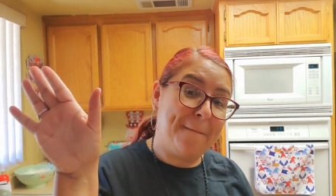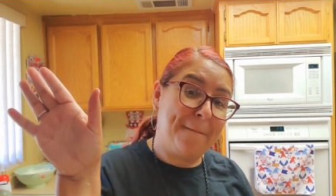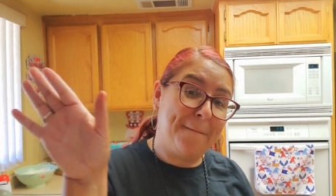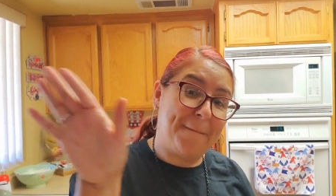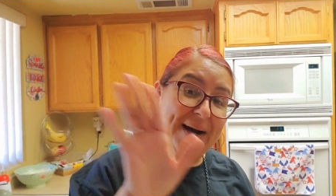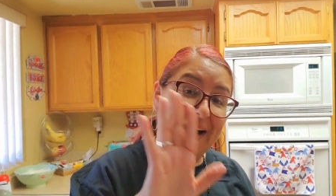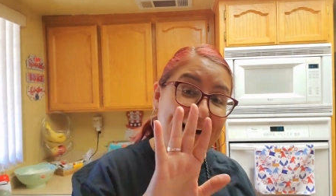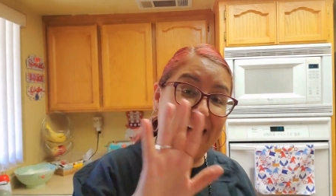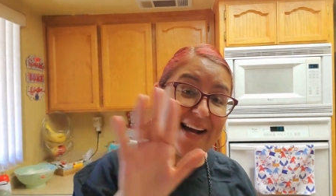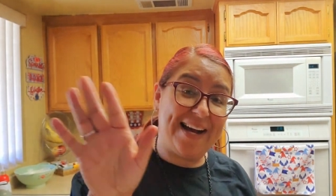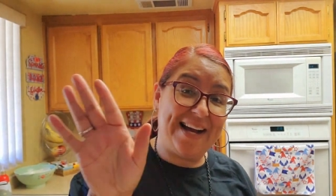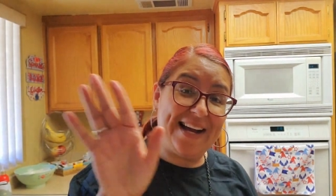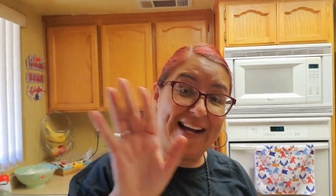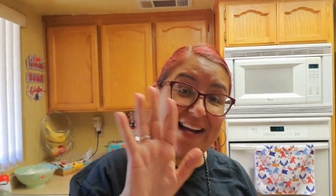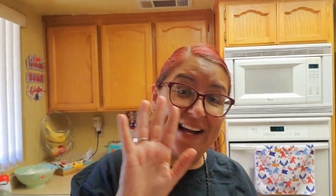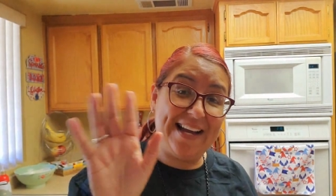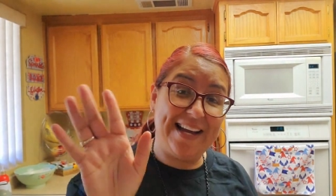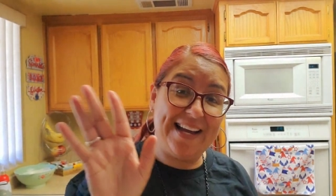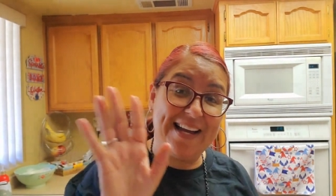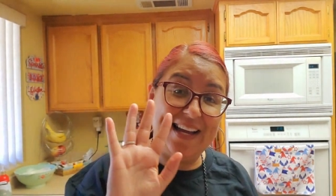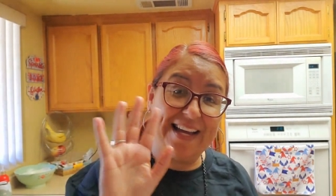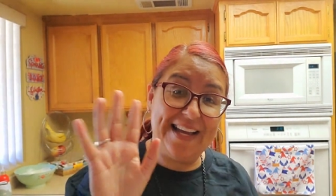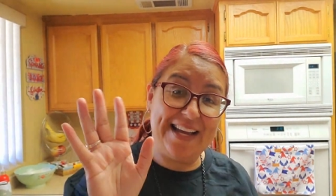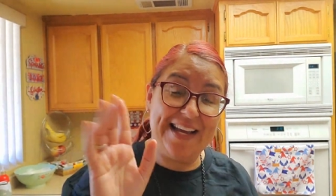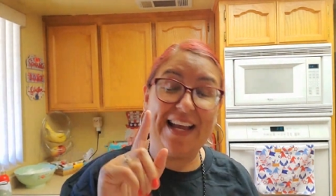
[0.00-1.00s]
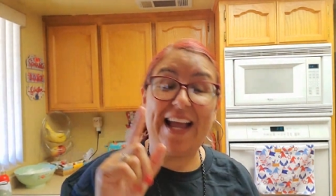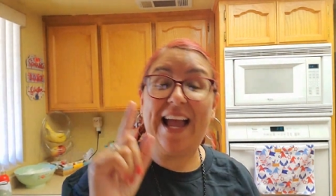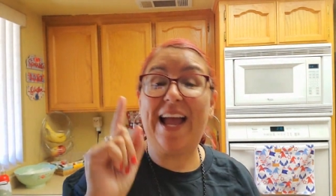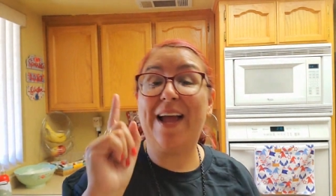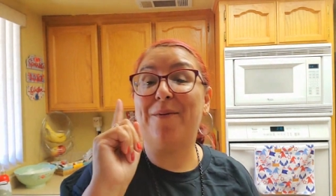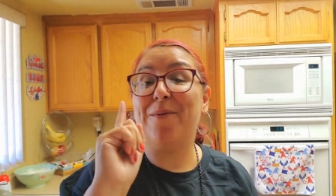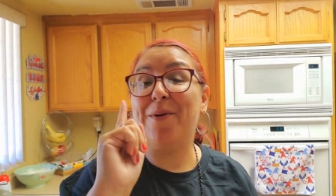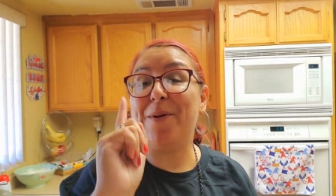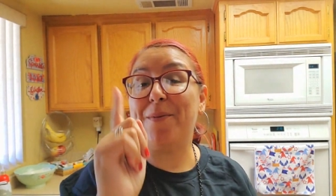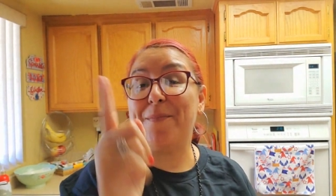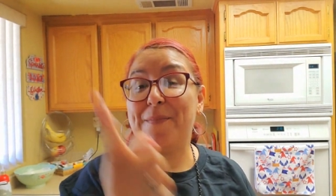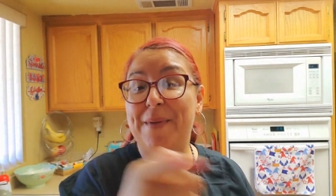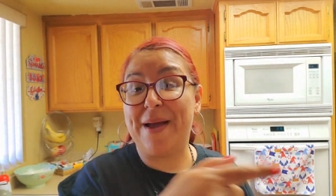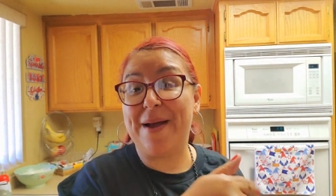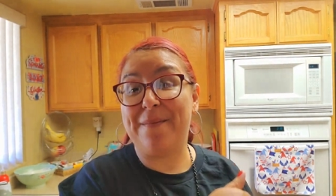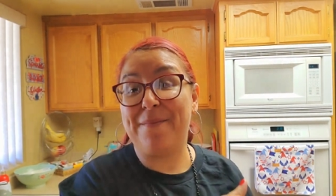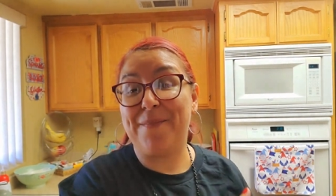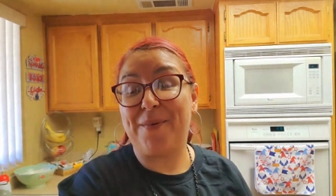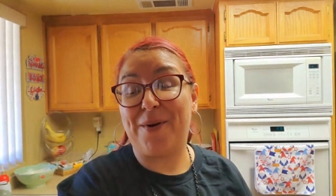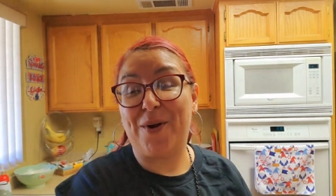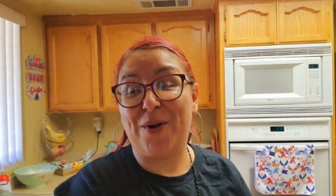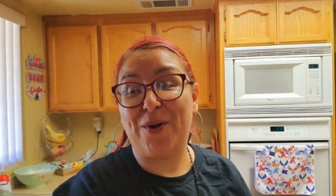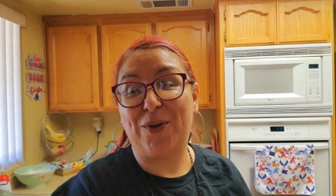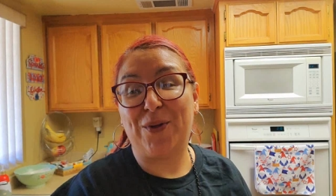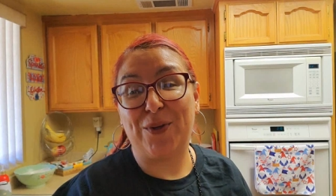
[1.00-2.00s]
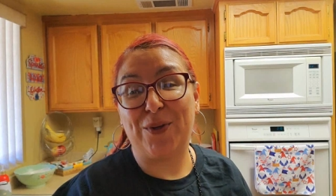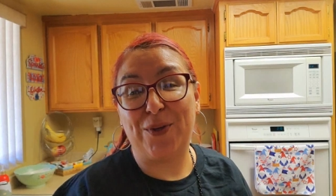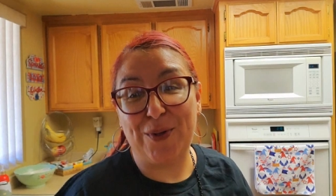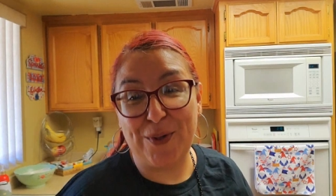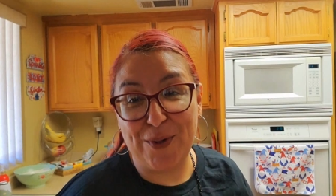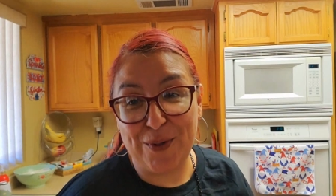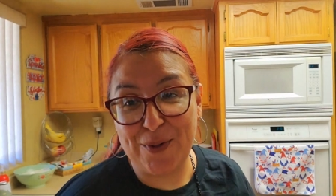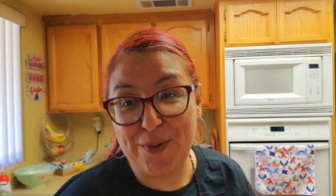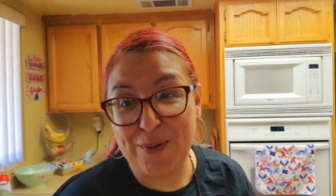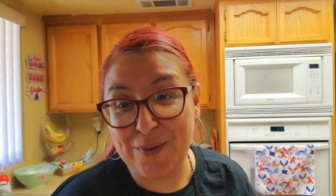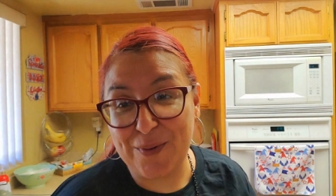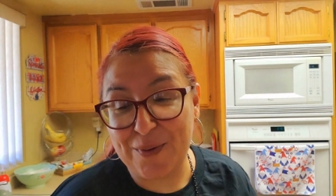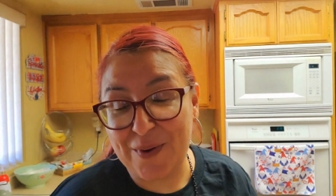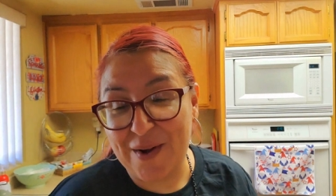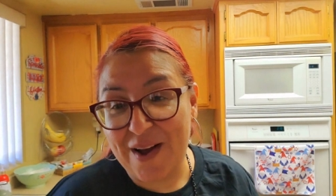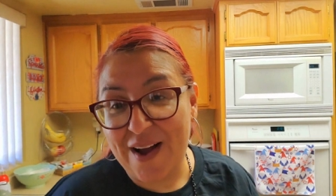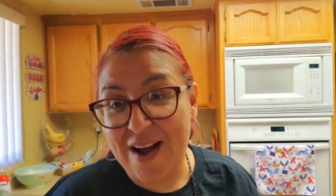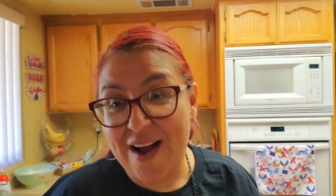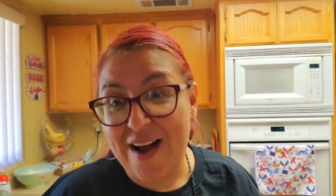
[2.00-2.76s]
Bye. And remember, you